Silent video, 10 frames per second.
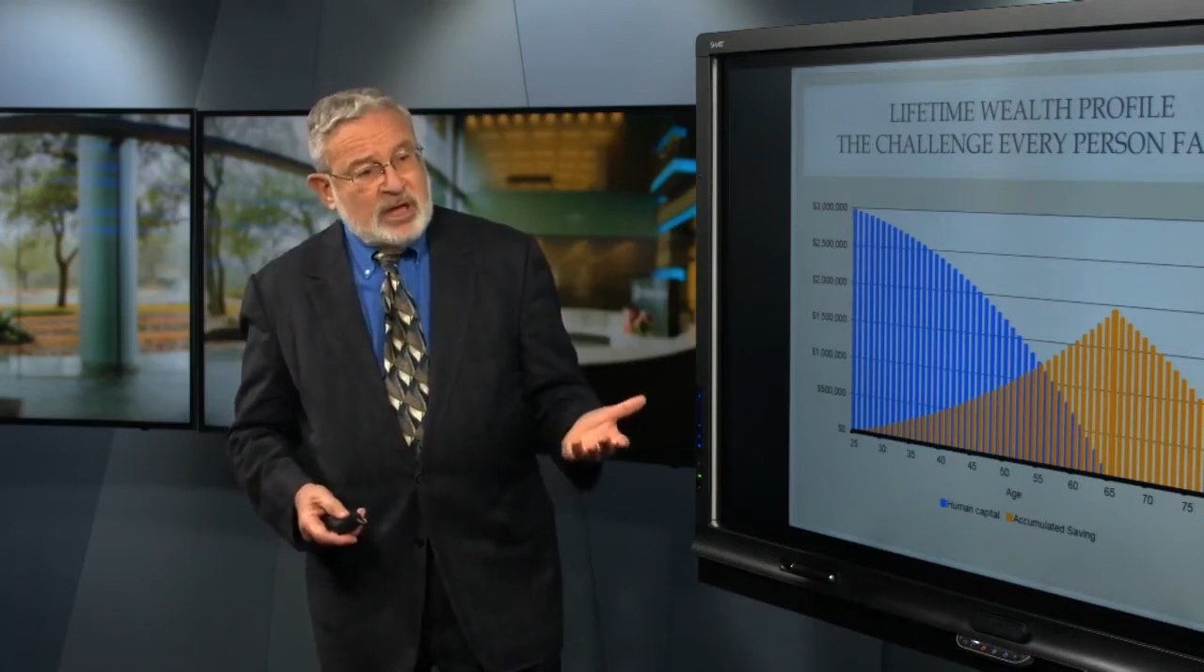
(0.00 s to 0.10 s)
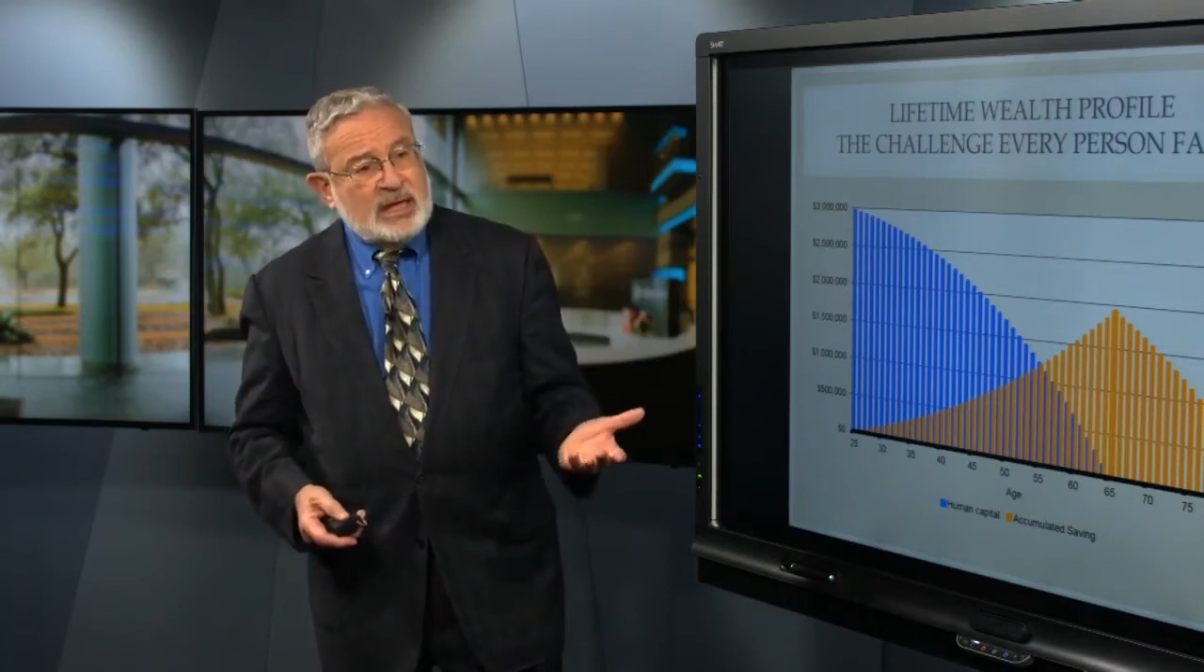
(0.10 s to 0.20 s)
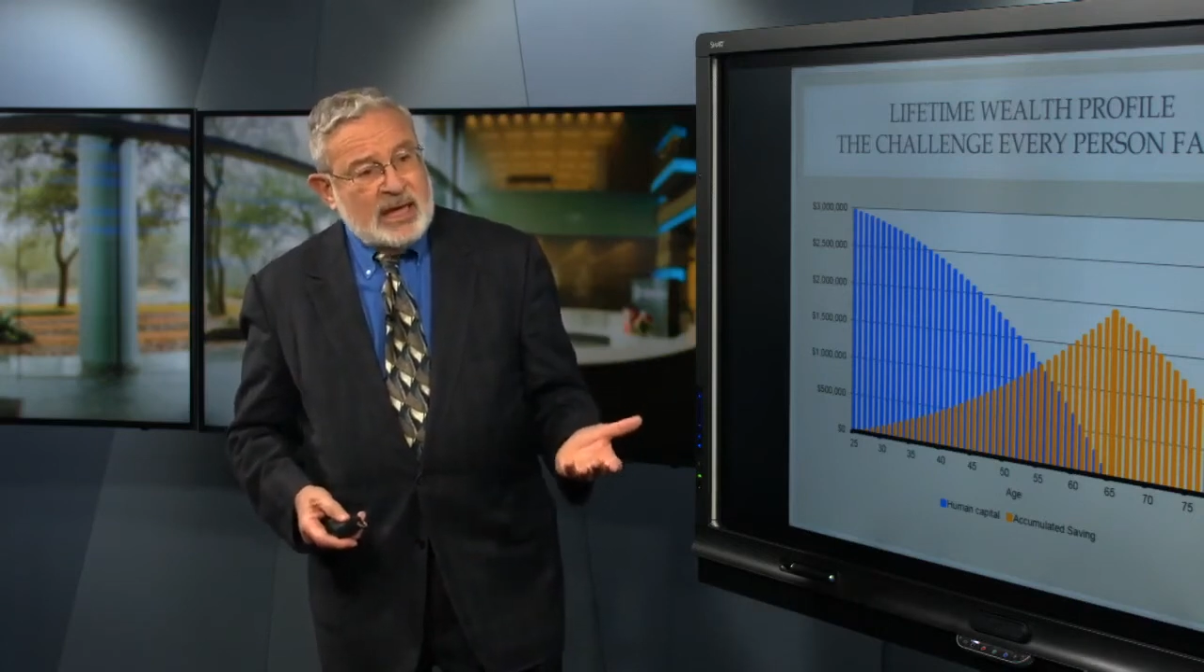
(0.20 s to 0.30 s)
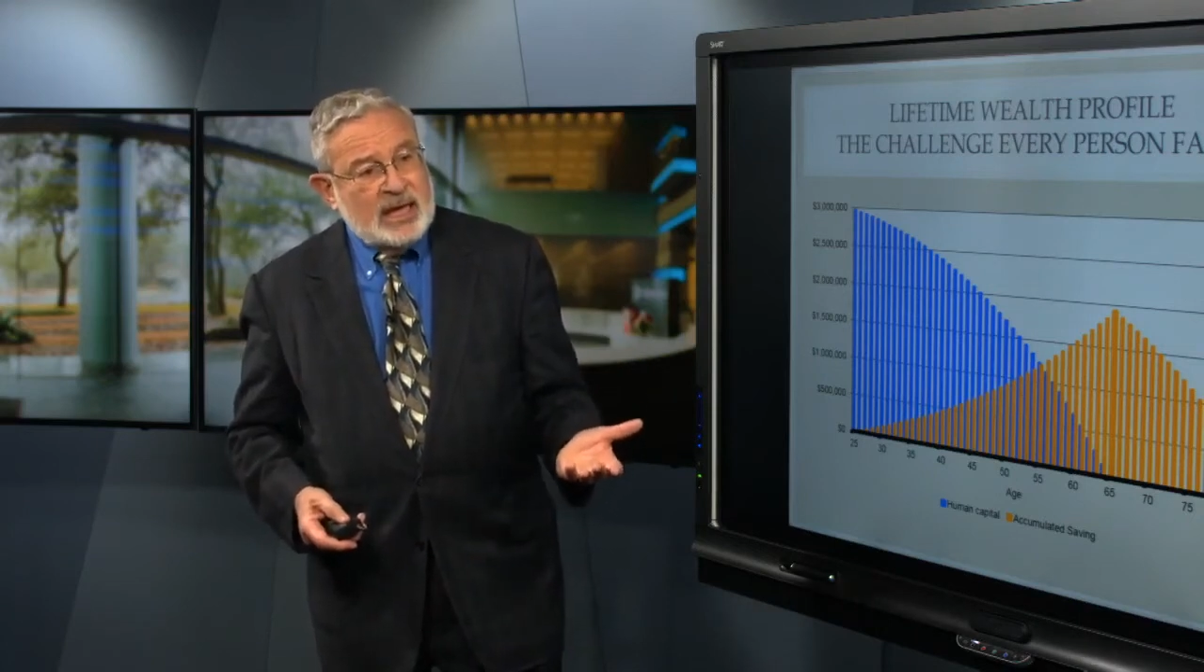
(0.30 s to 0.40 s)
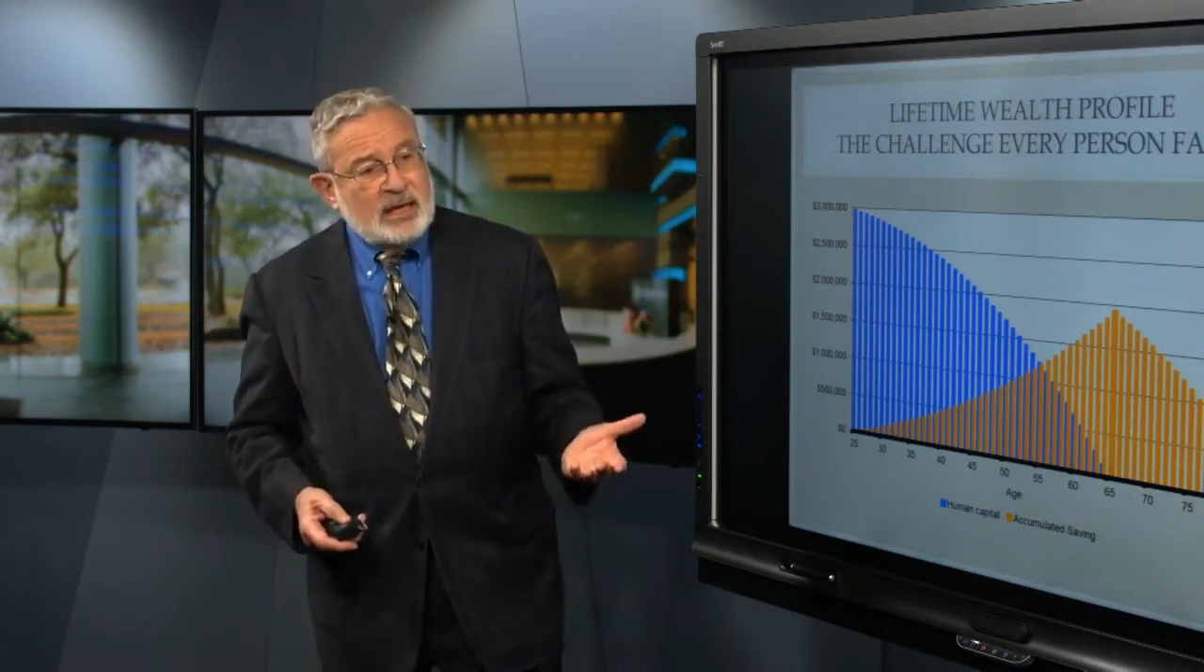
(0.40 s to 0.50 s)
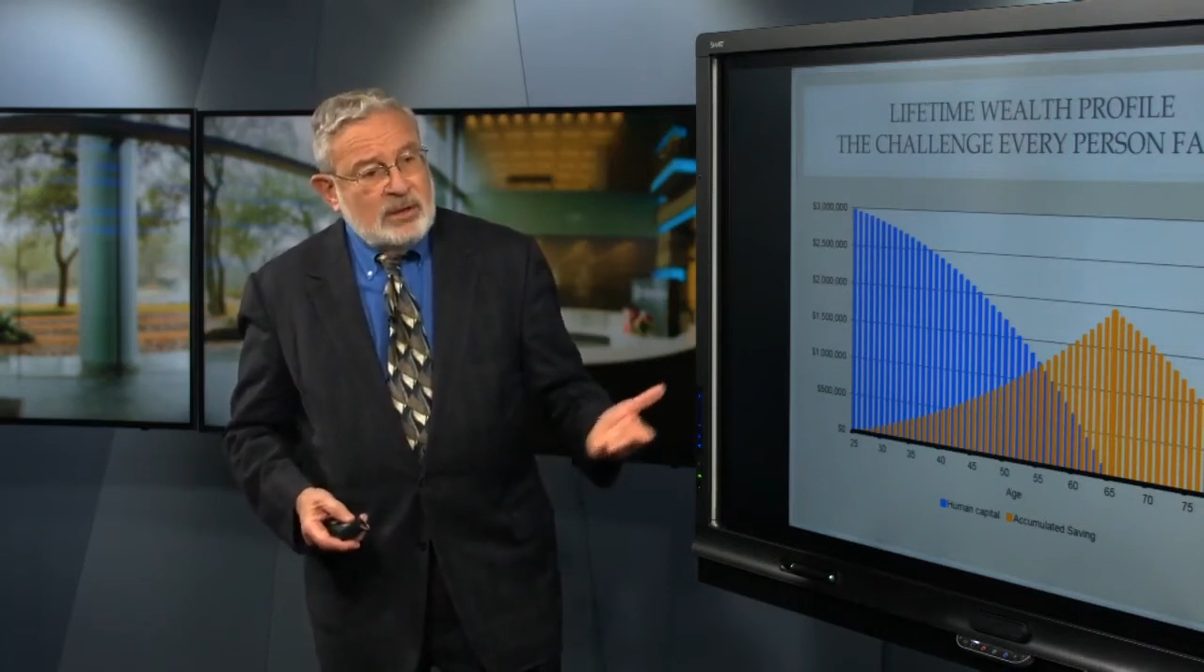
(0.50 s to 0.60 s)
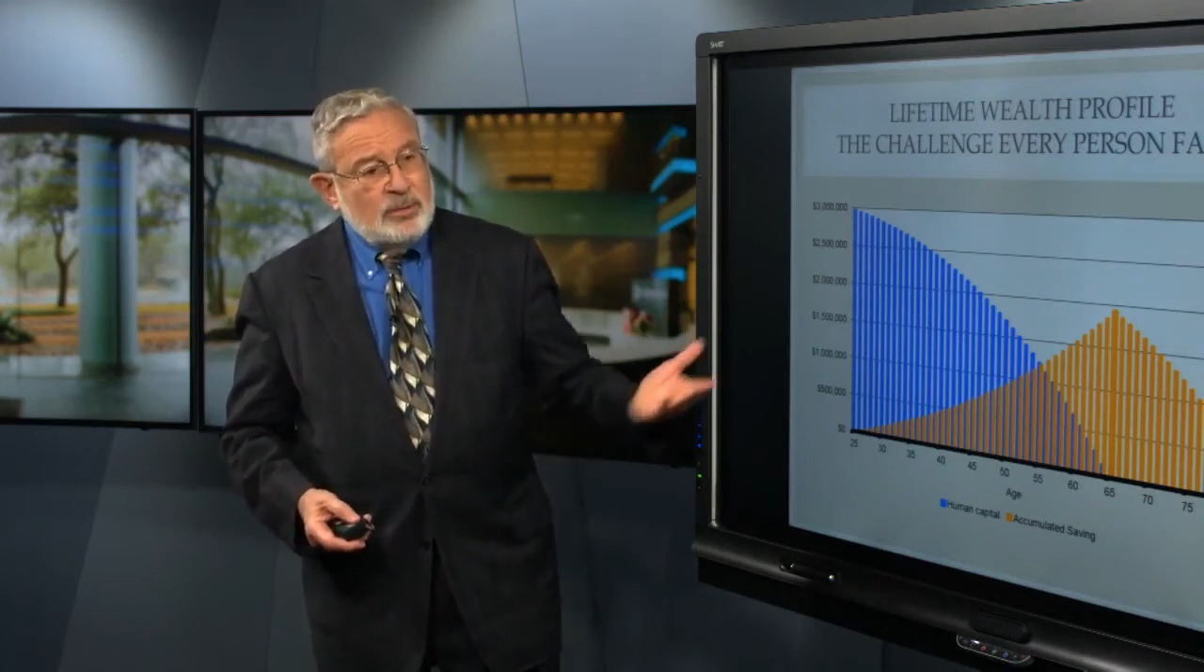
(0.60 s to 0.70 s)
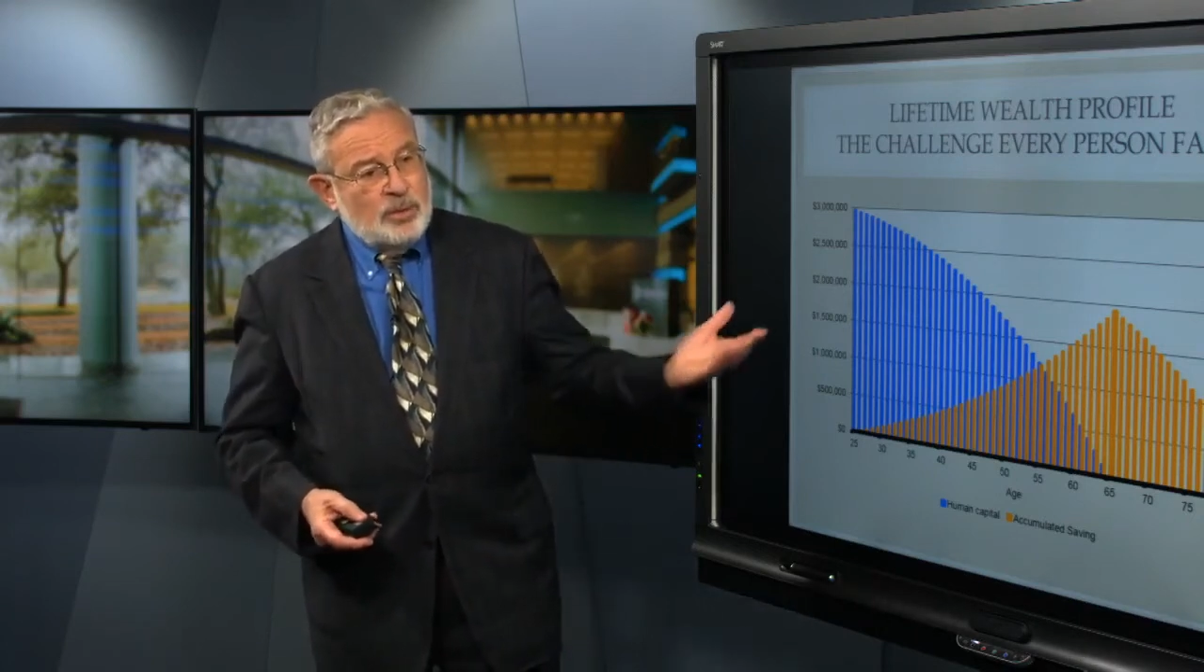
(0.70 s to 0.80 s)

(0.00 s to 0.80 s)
to take